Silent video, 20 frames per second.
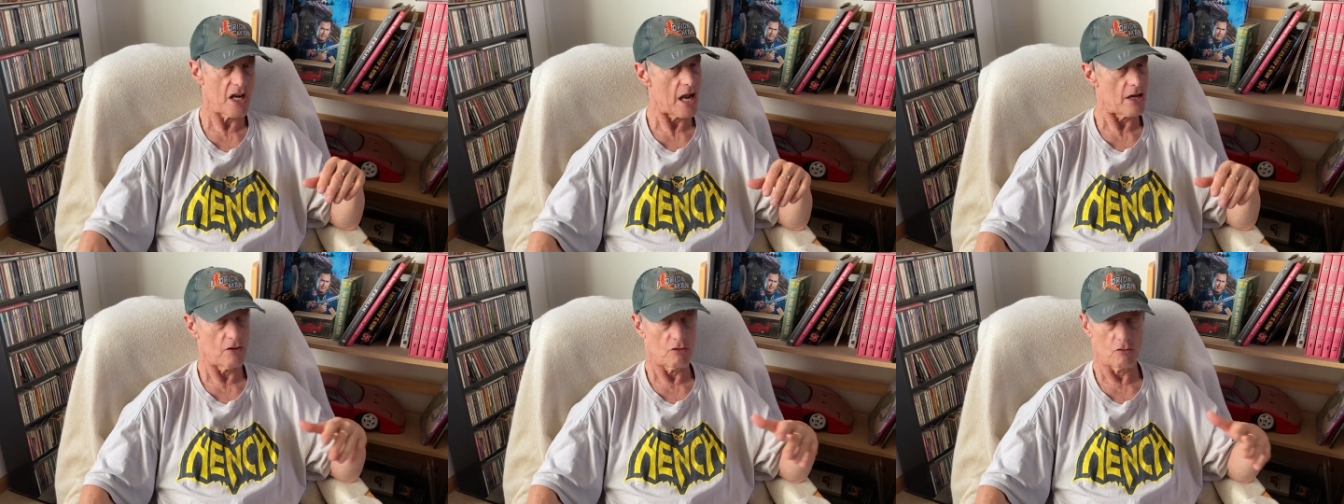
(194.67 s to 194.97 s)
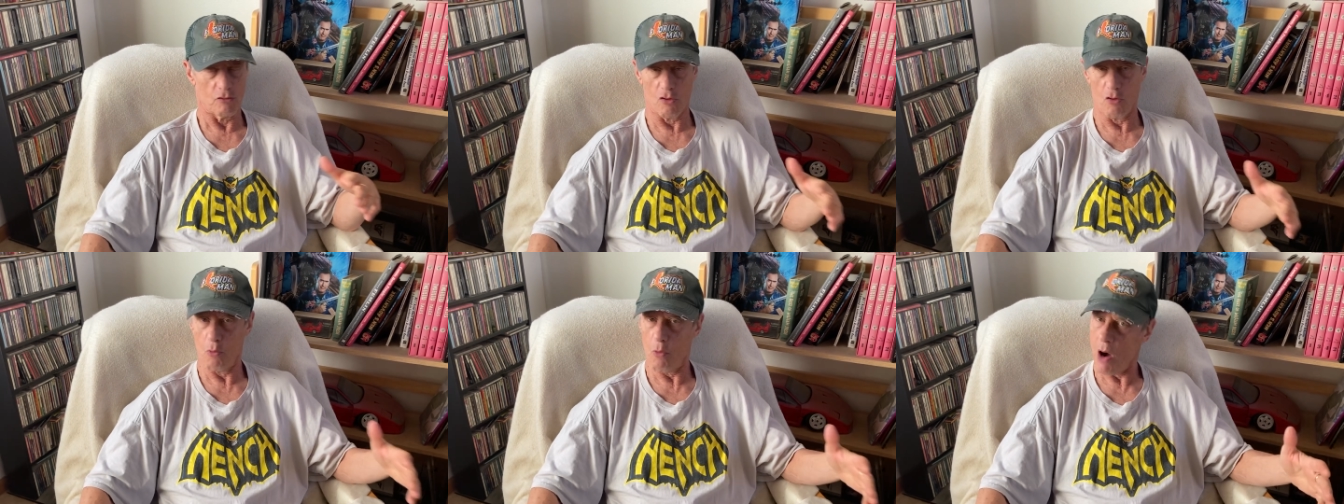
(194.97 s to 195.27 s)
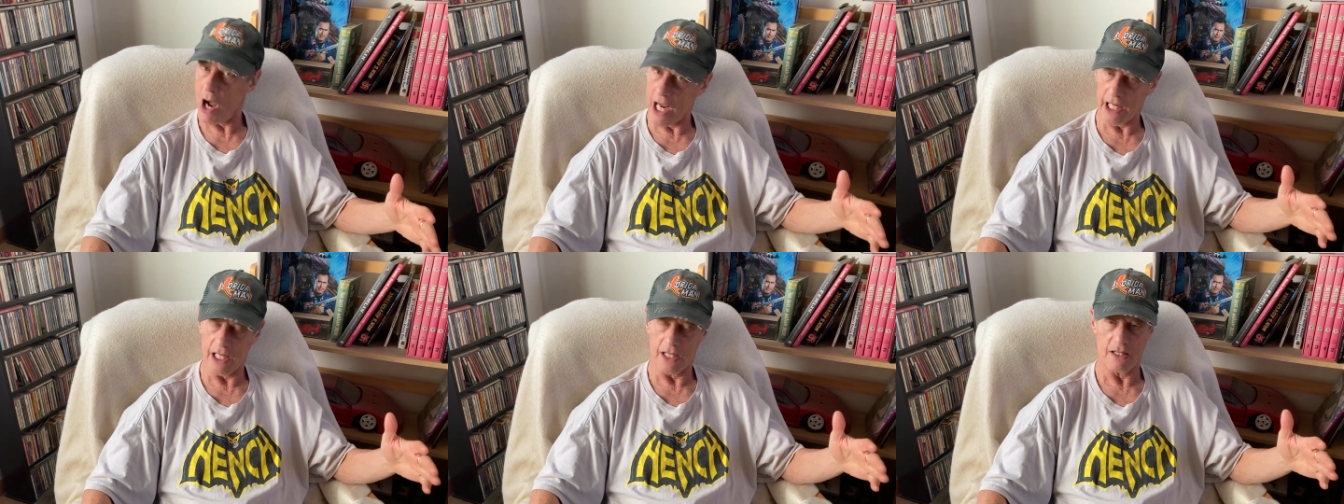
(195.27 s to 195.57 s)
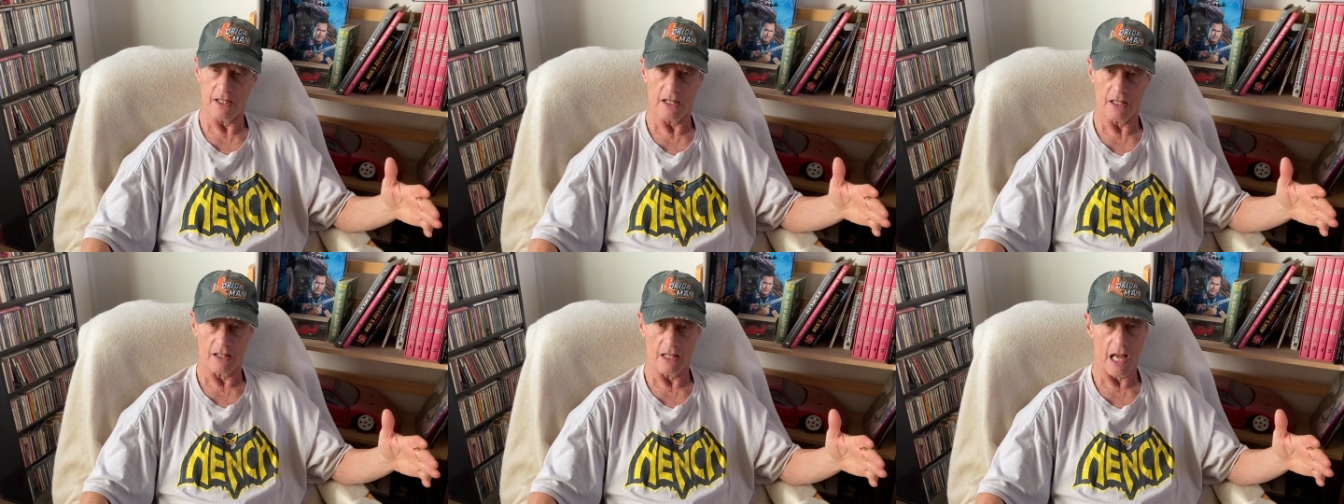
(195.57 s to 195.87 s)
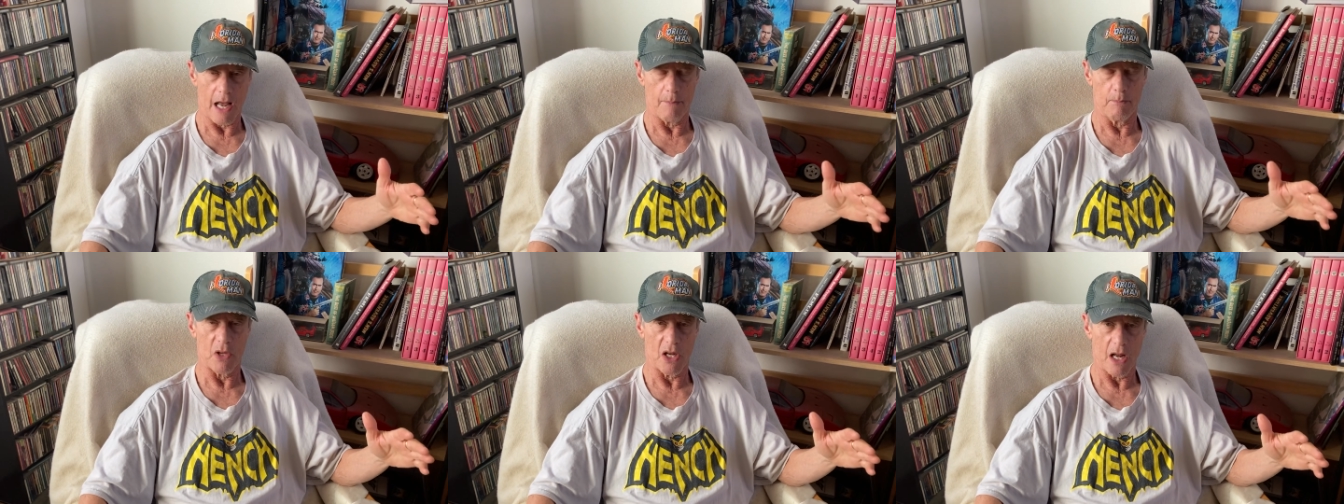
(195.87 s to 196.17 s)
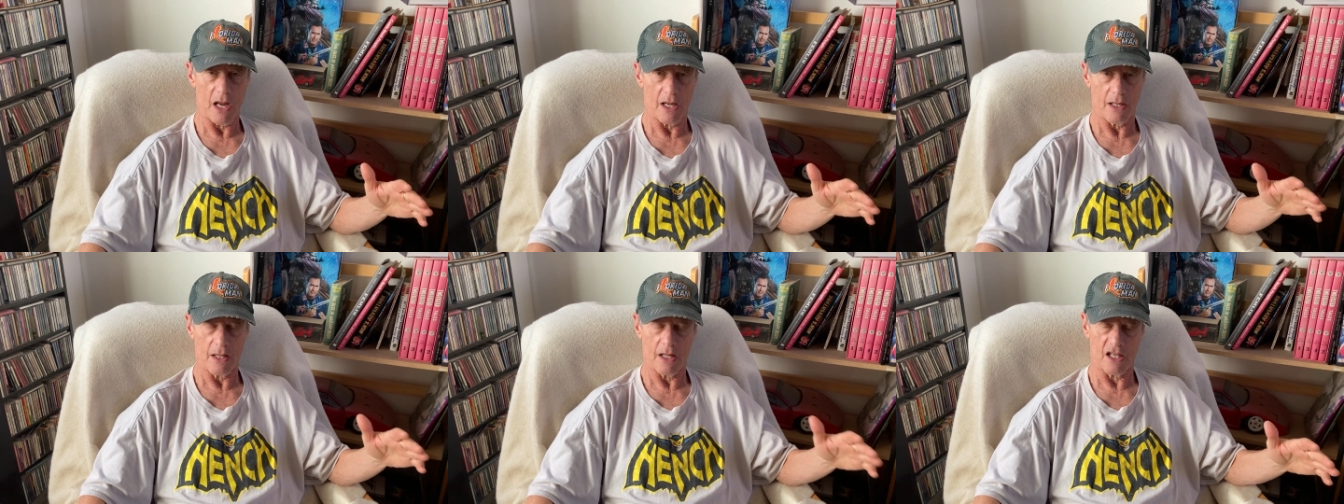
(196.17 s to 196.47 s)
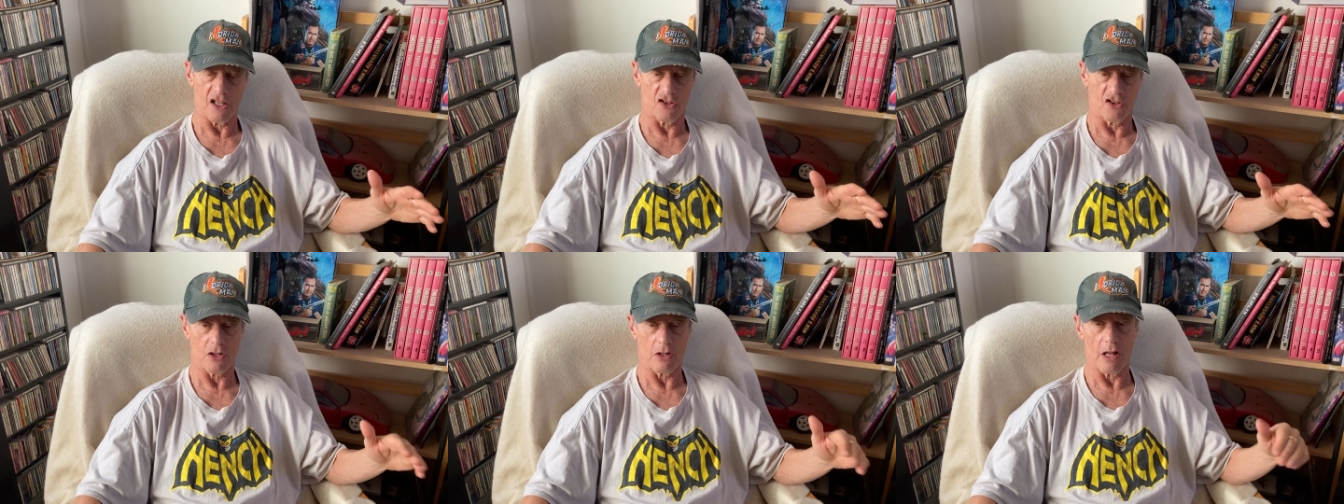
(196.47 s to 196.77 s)
I don't know why he did that, but I think
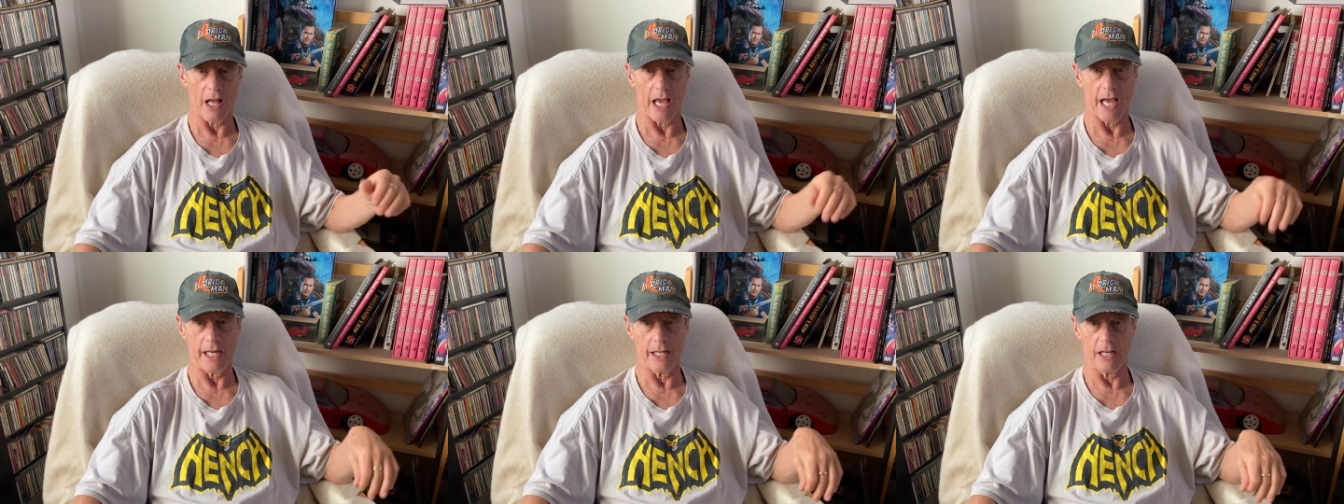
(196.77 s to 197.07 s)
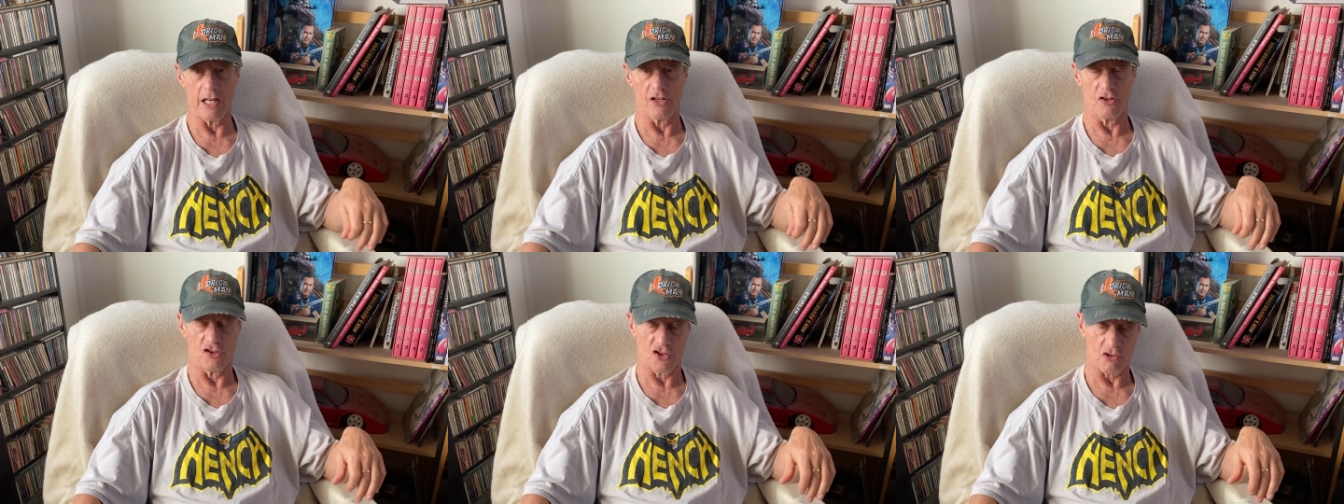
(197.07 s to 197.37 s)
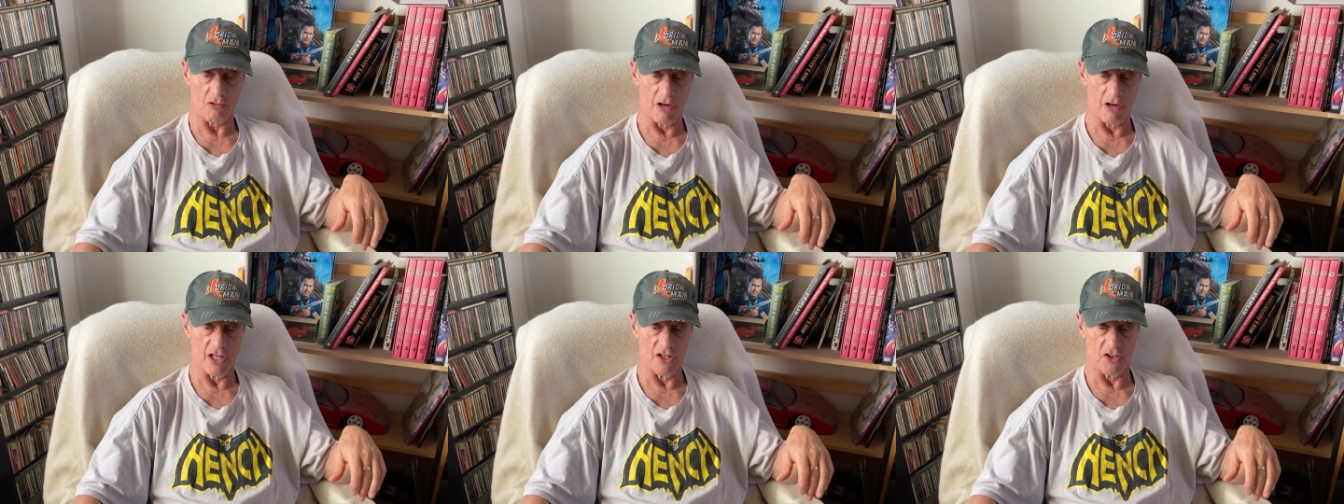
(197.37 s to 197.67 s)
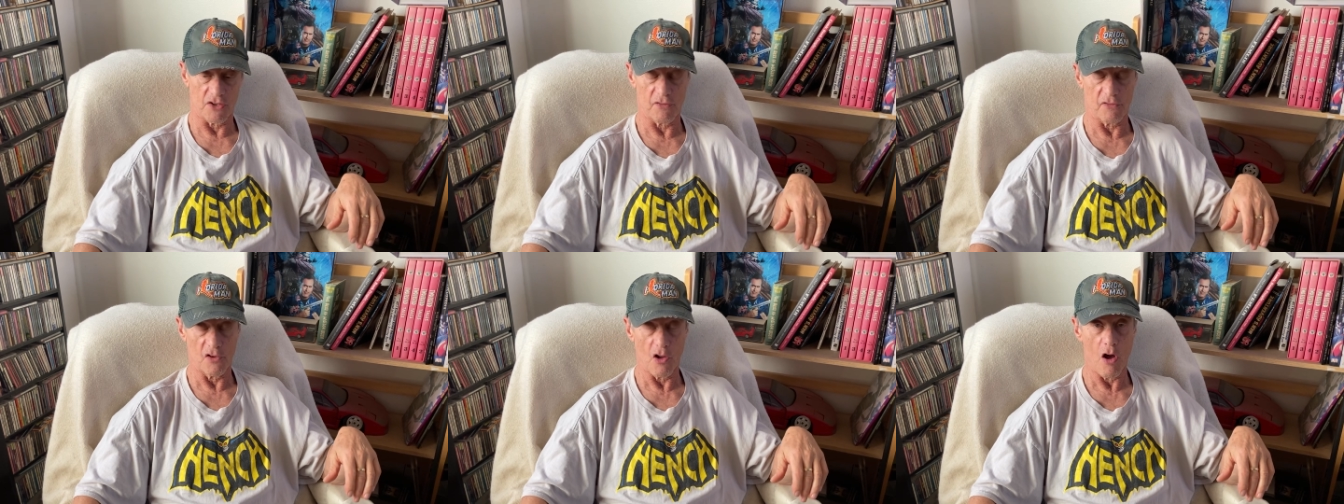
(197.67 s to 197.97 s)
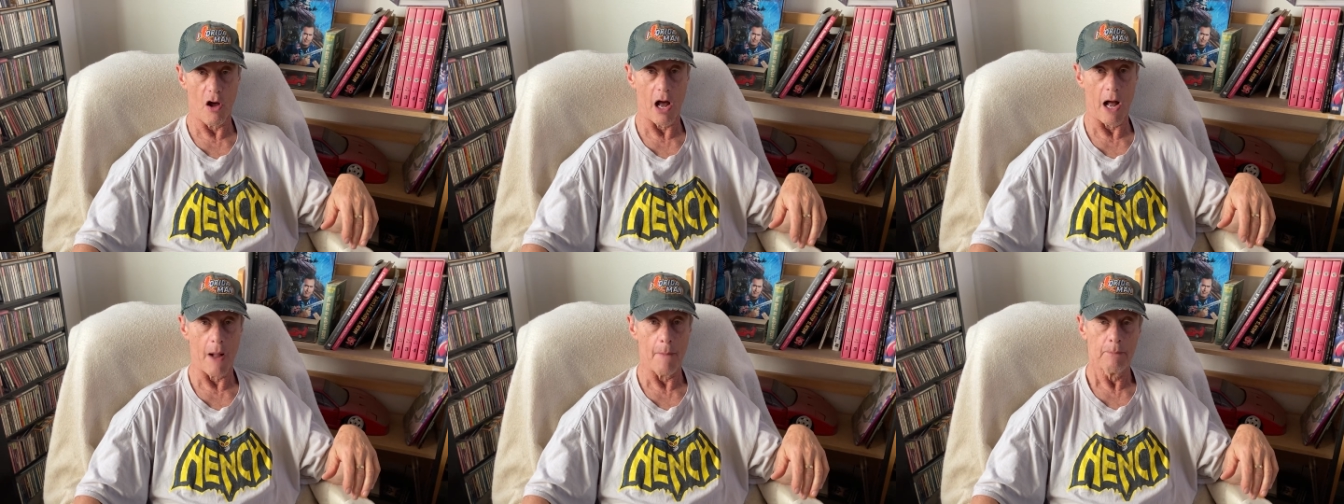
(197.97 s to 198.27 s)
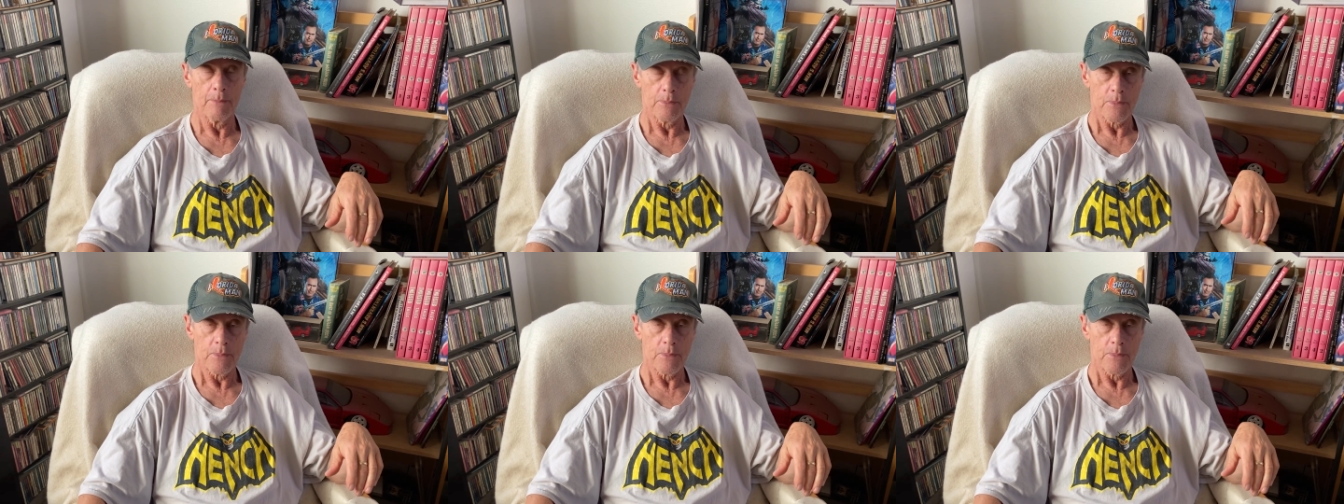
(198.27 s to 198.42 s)
it's Gladiator's greatest flaw.